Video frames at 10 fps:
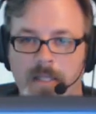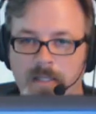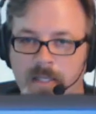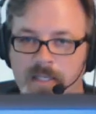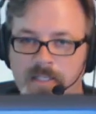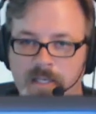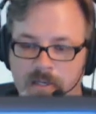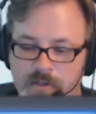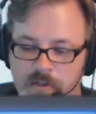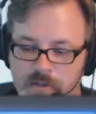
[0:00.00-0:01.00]
listed
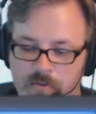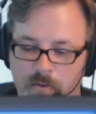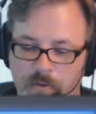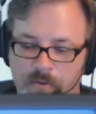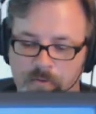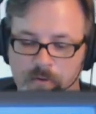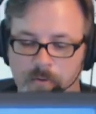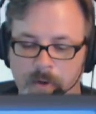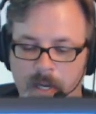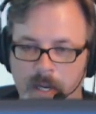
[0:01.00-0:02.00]
as you scroll through